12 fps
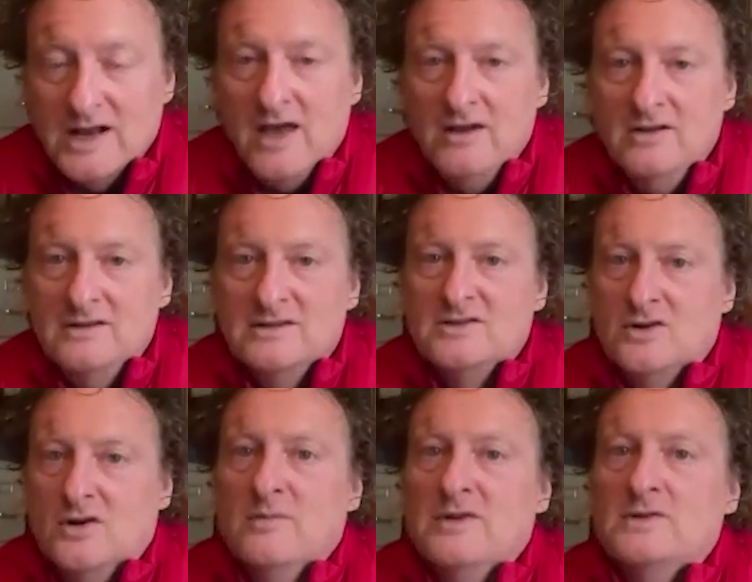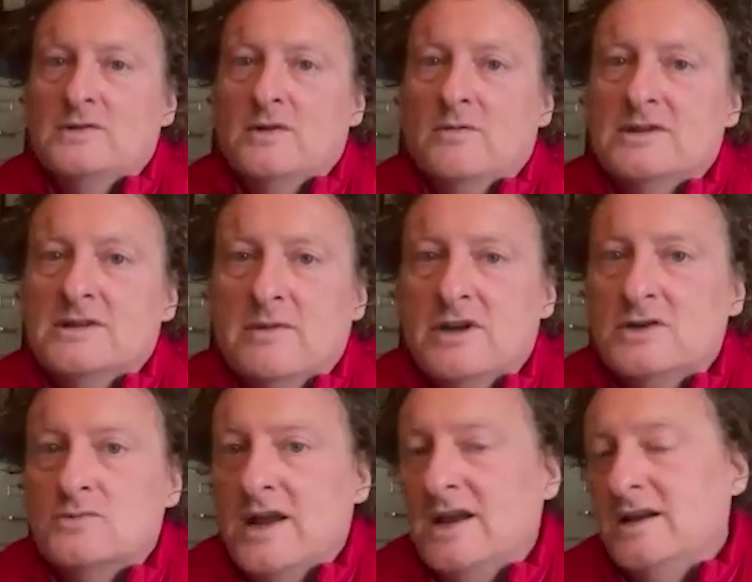How do you discern between when
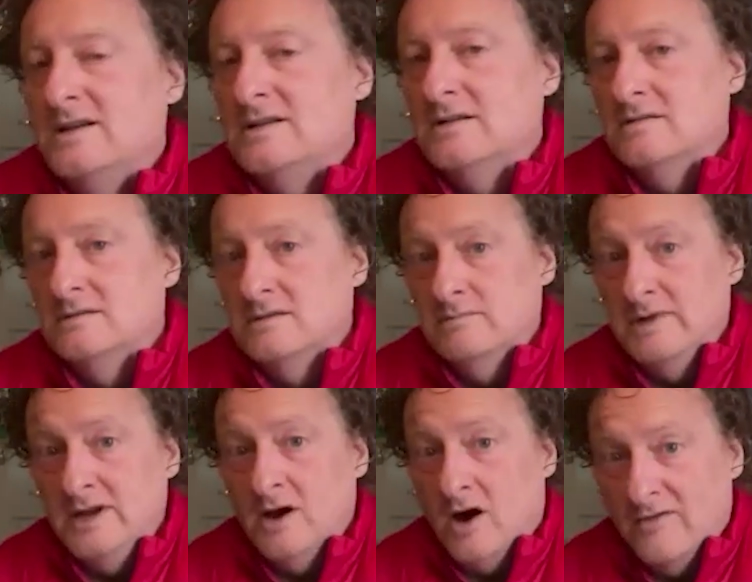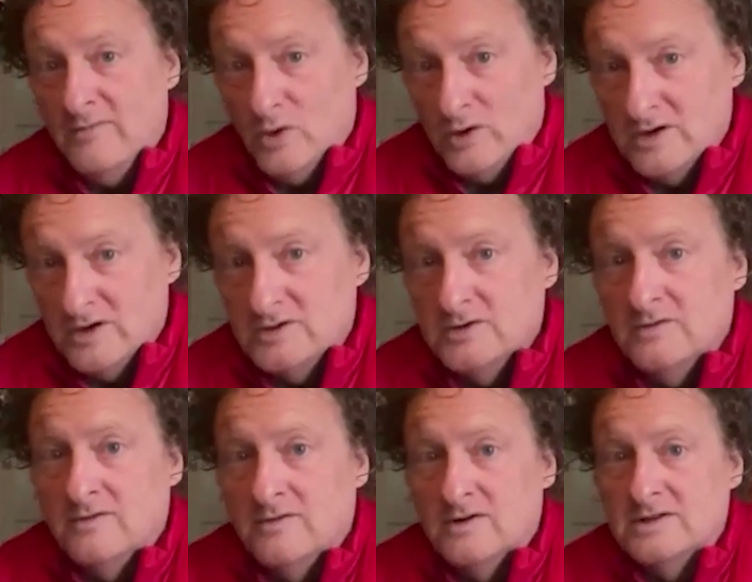somebody's ready to be offboarded to
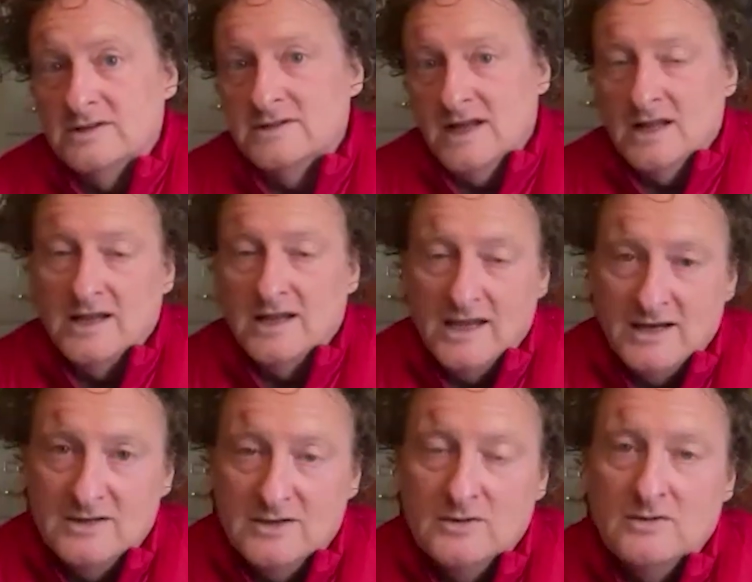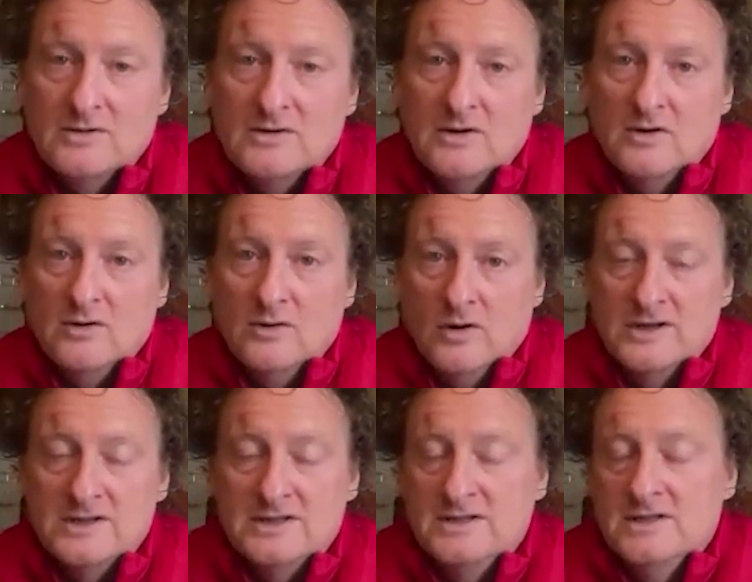versus delegated to, or
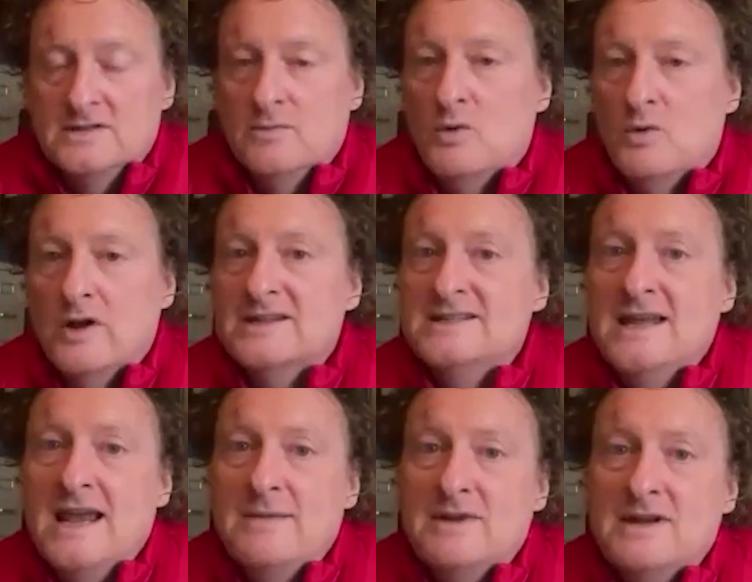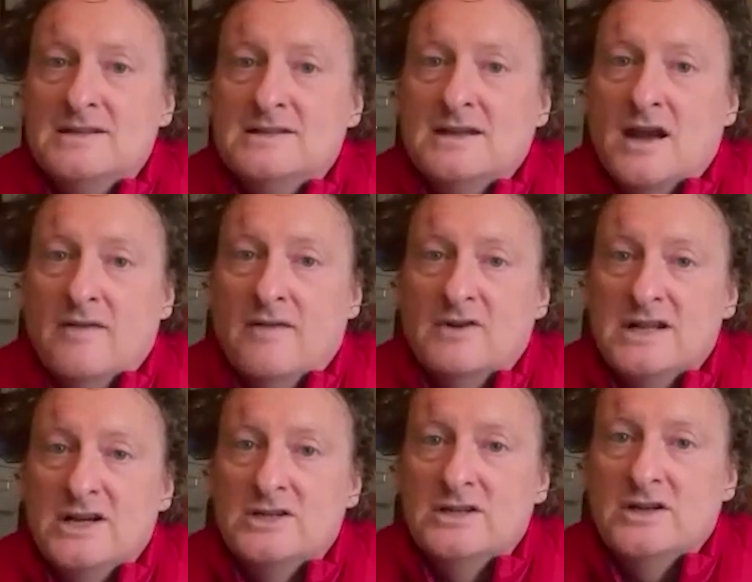is it just one and the same and it's just a
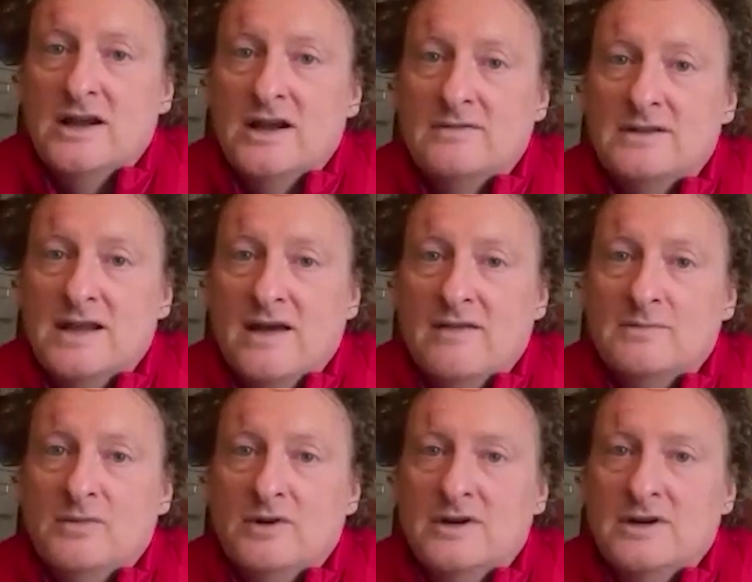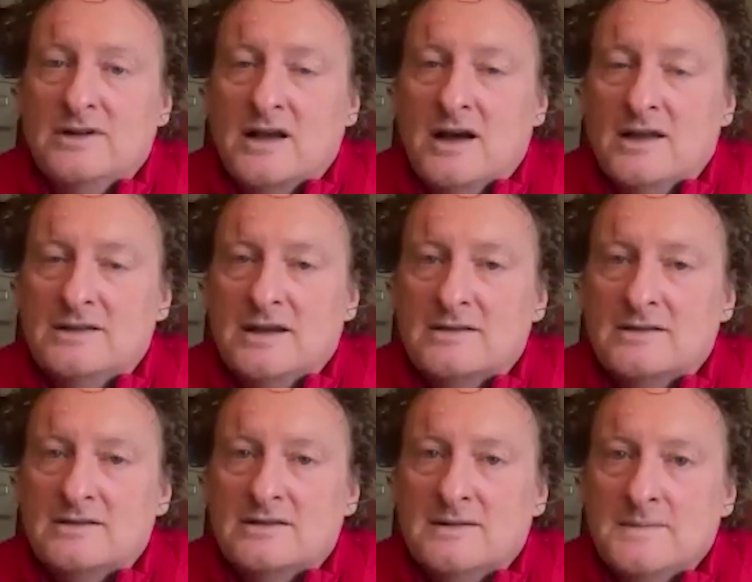conversation that you have to put it into
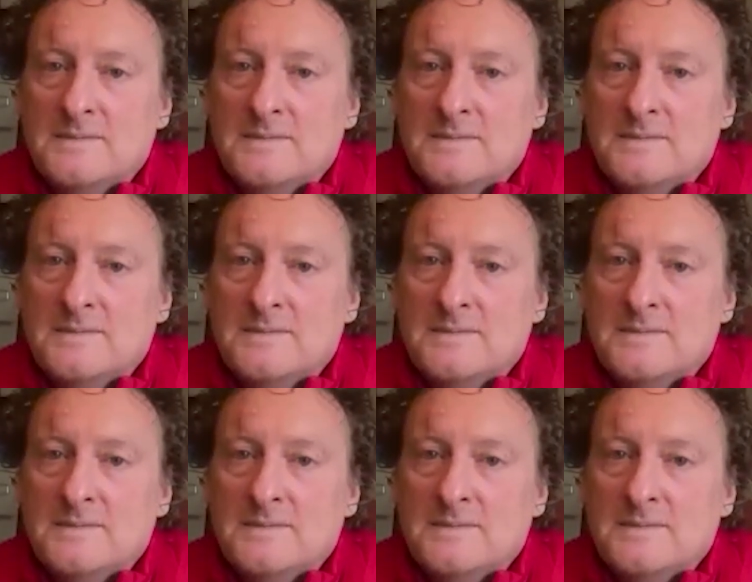context?